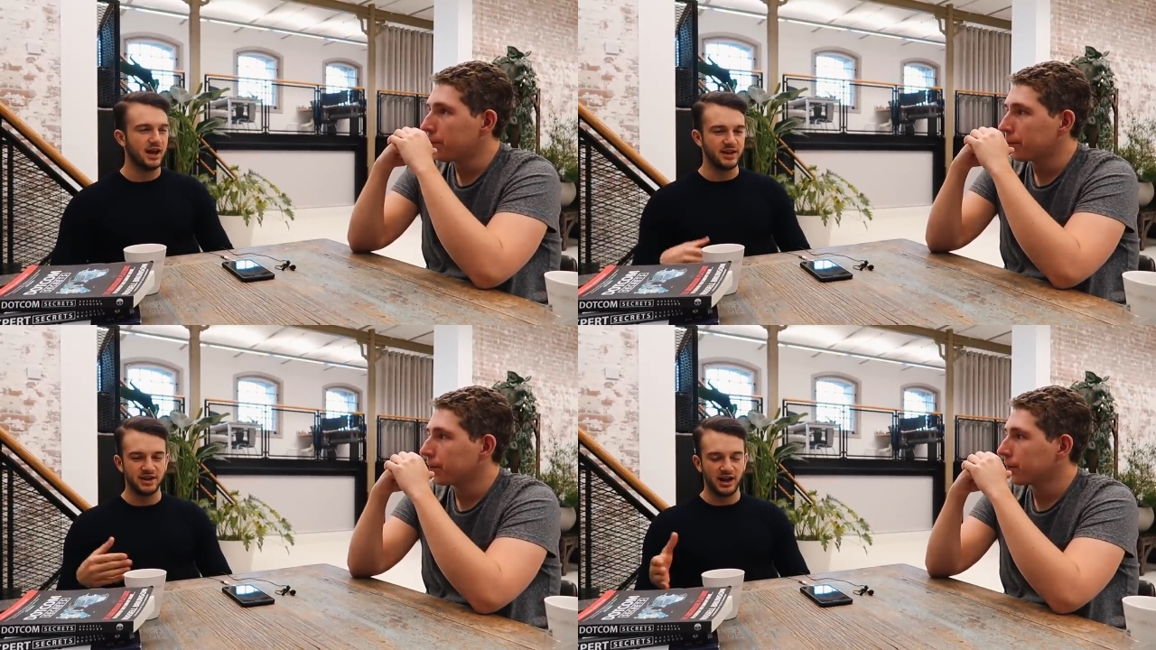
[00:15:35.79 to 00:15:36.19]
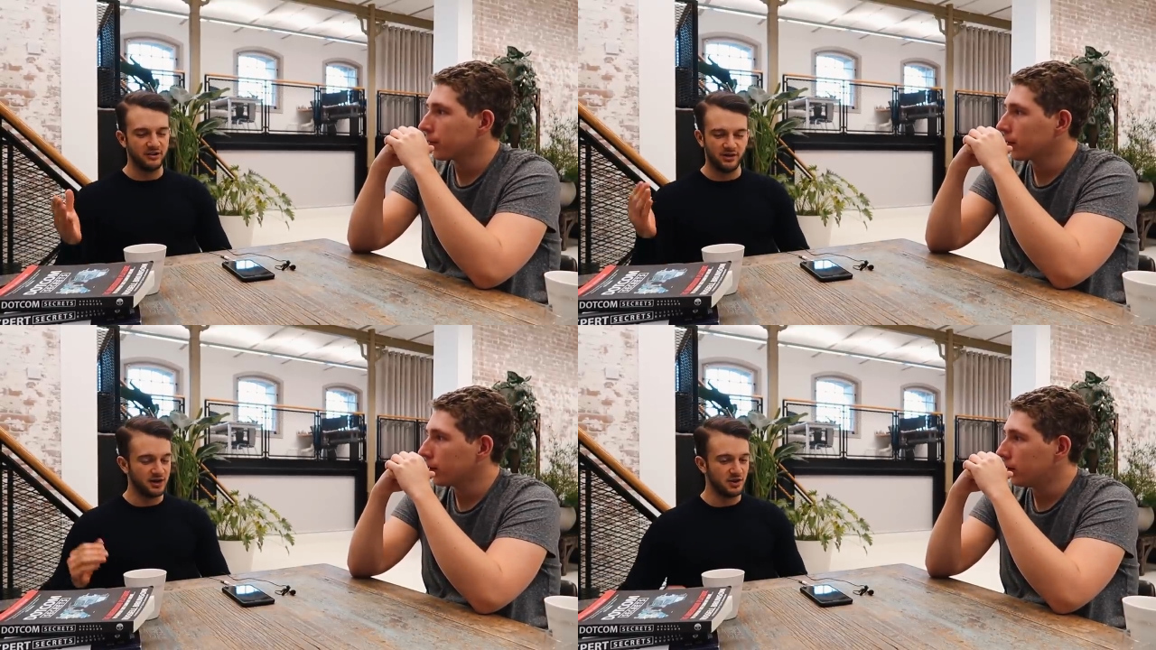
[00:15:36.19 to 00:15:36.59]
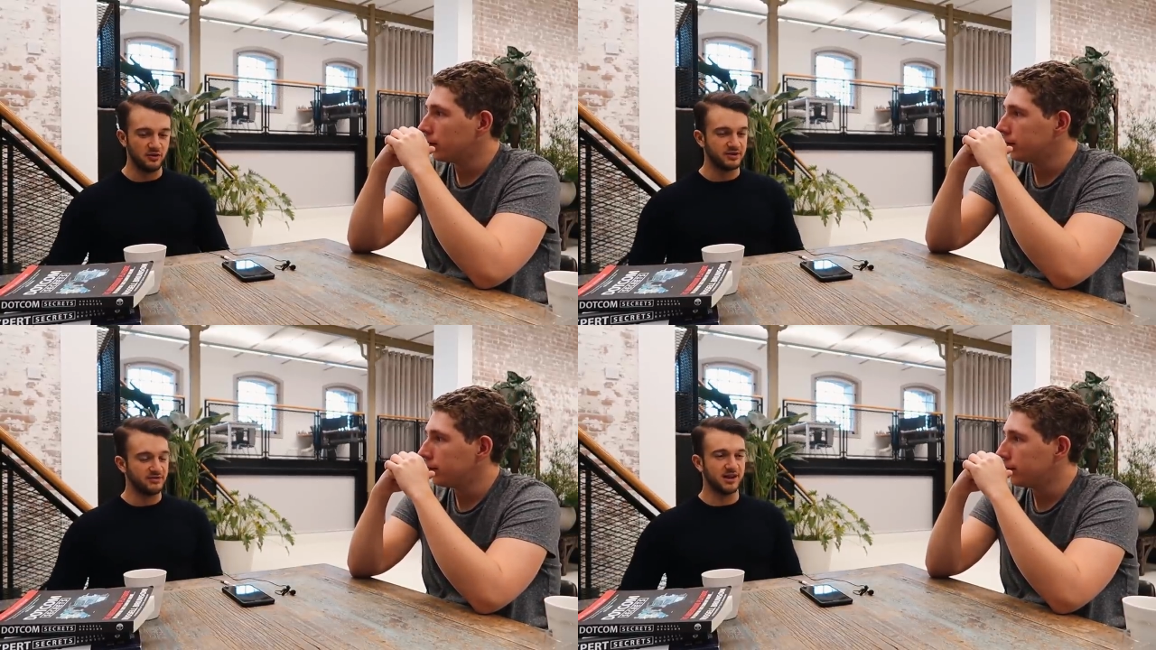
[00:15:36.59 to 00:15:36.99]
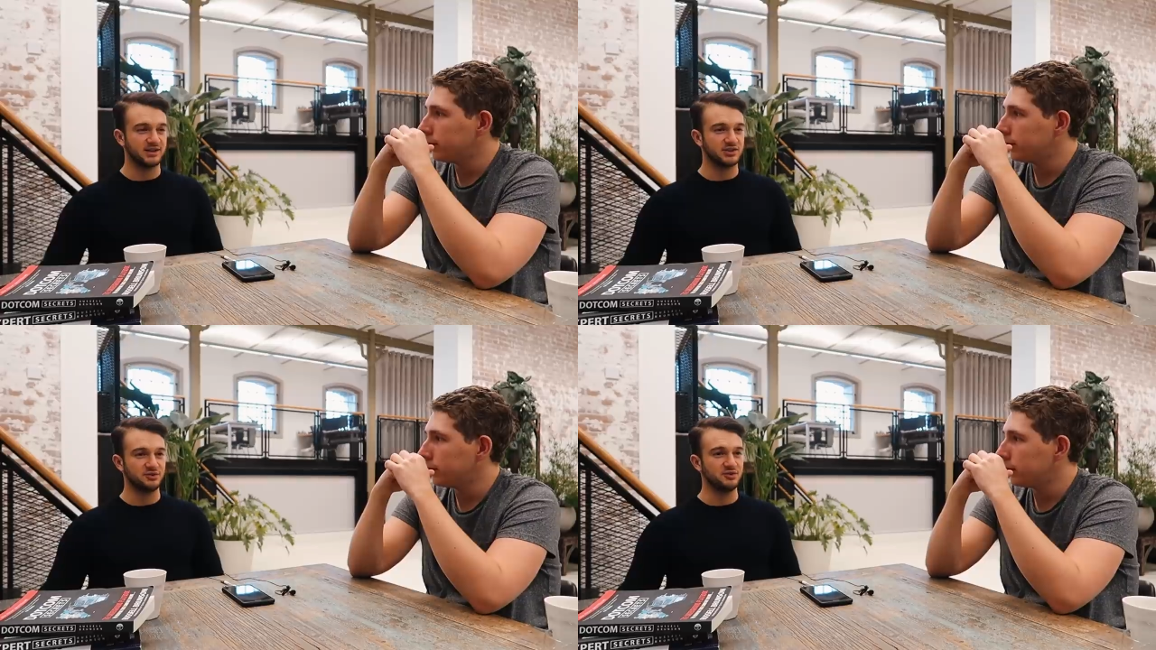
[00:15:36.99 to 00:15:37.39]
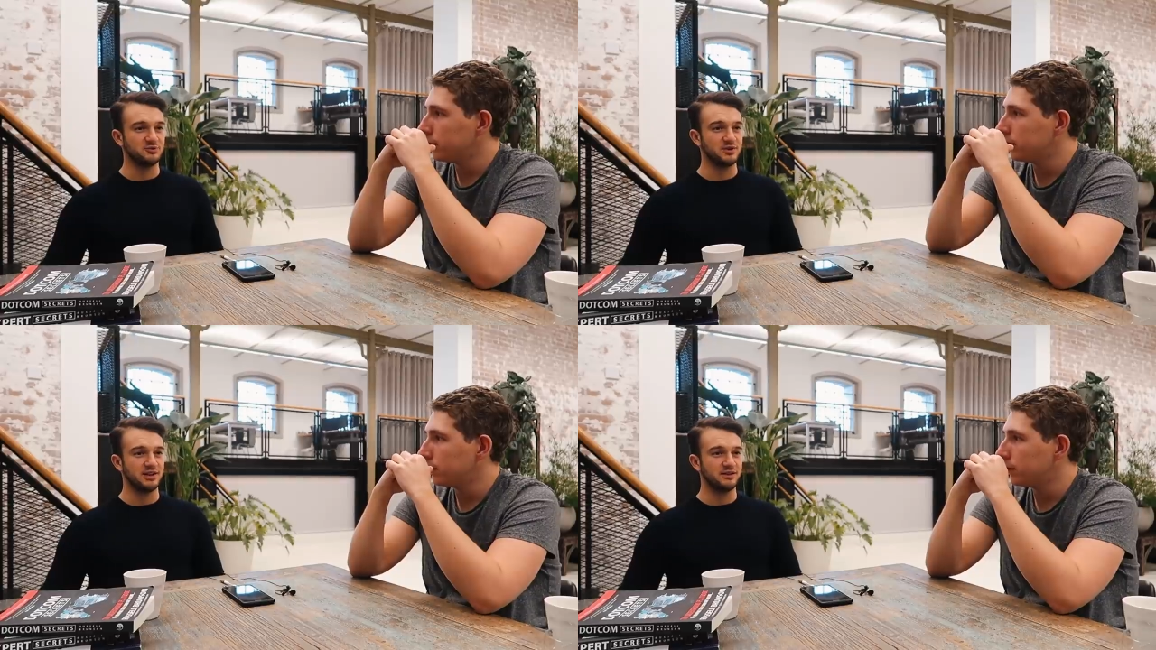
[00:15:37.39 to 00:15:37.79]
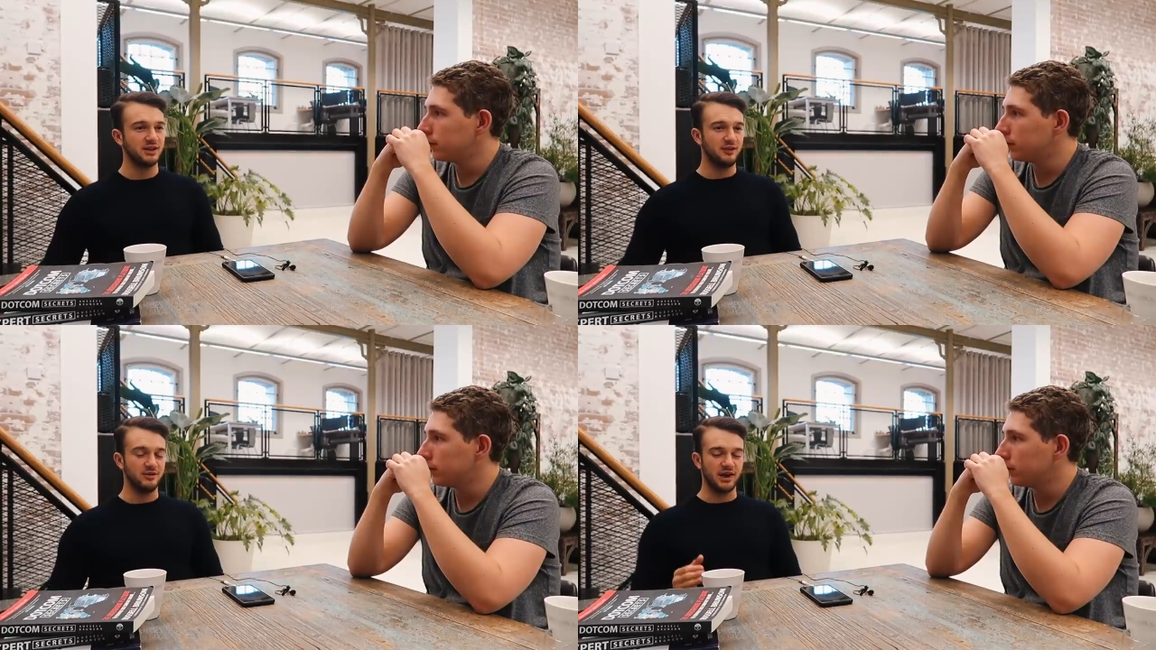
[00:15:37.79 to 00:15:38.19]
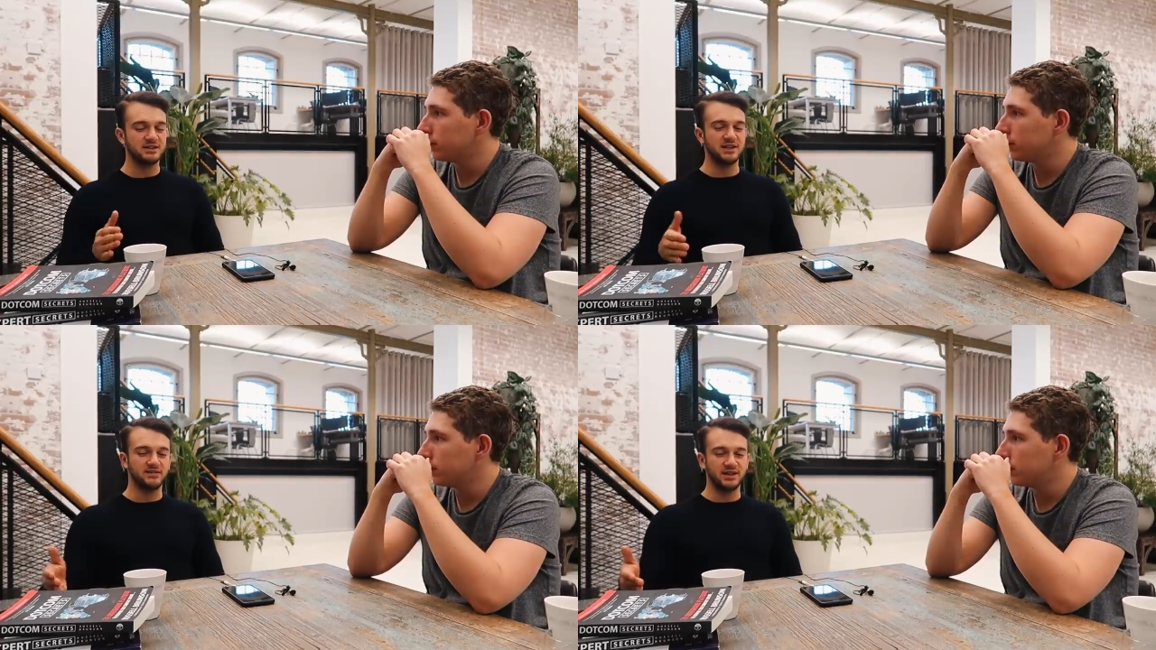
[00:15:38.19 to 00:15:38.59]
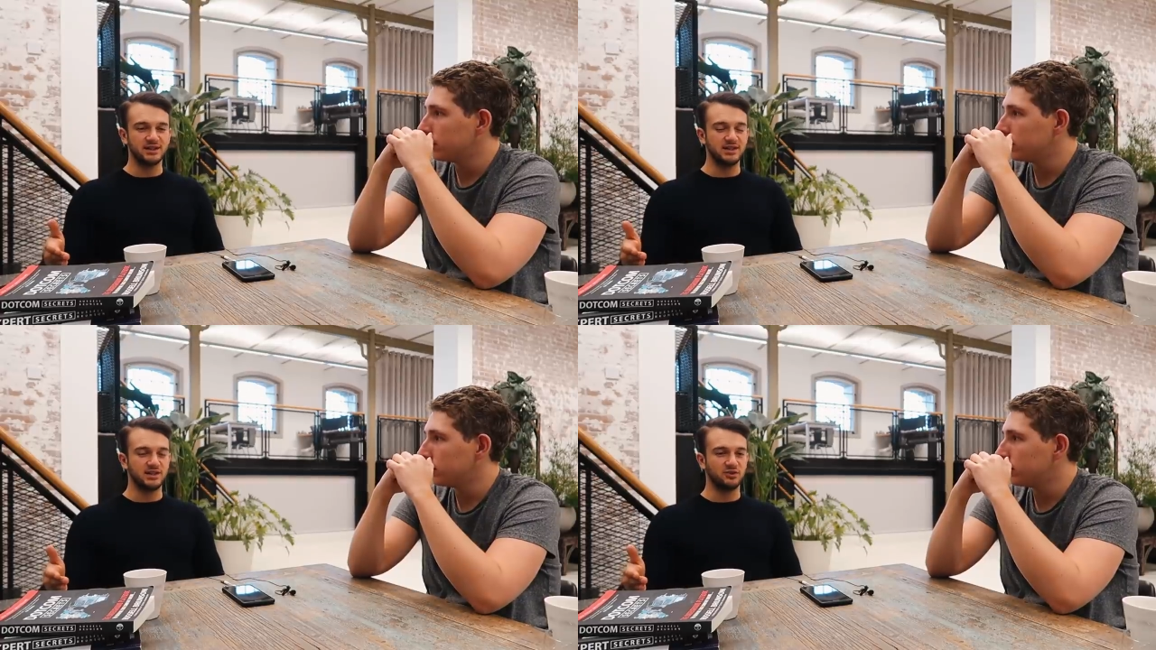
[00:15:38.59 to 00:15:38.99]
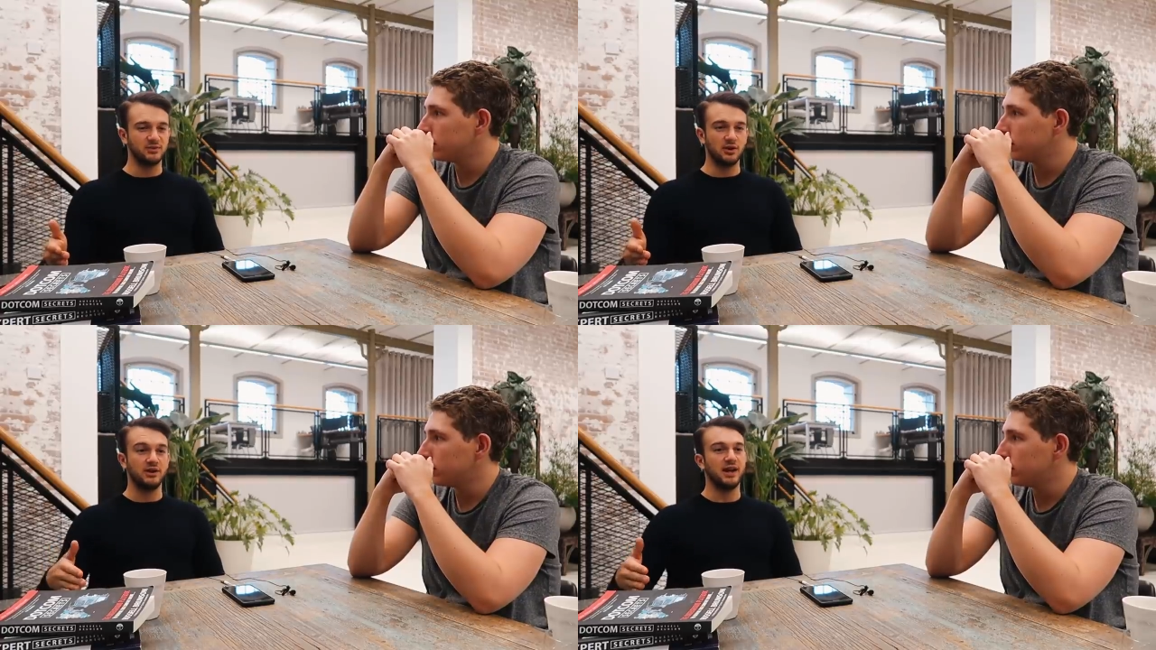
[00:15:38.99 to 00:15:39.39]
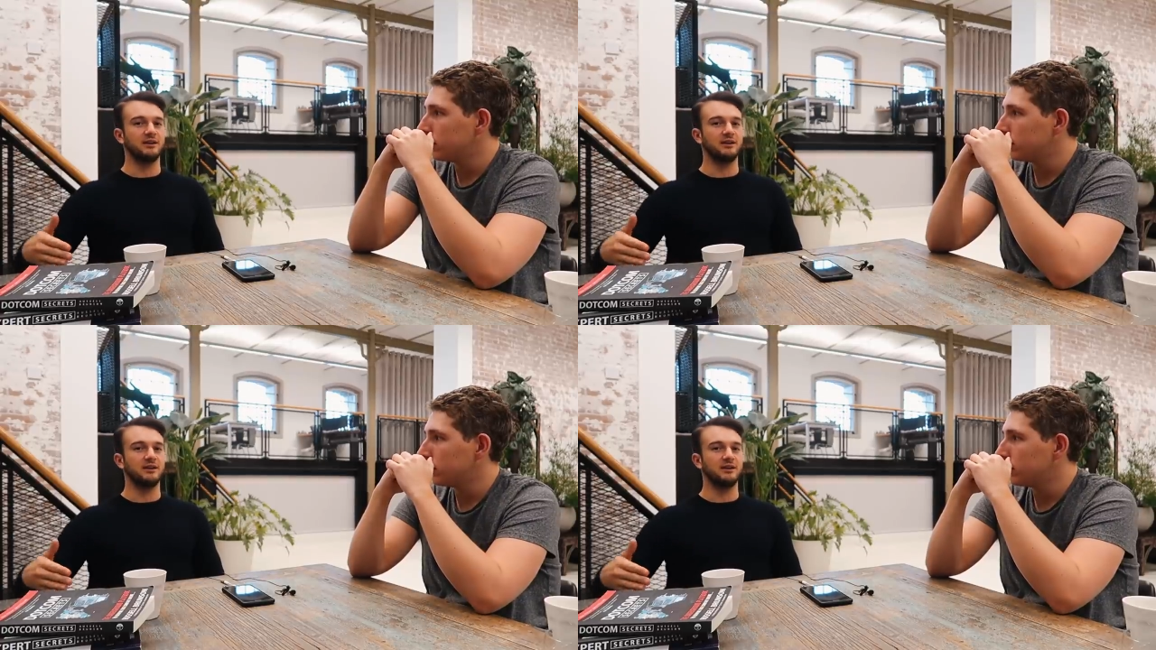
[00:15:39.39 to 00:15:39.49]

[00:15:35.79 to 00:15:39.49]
Speaker 1: and then I, I know for a fact as soon as we we have six figures each, it's going to be okay.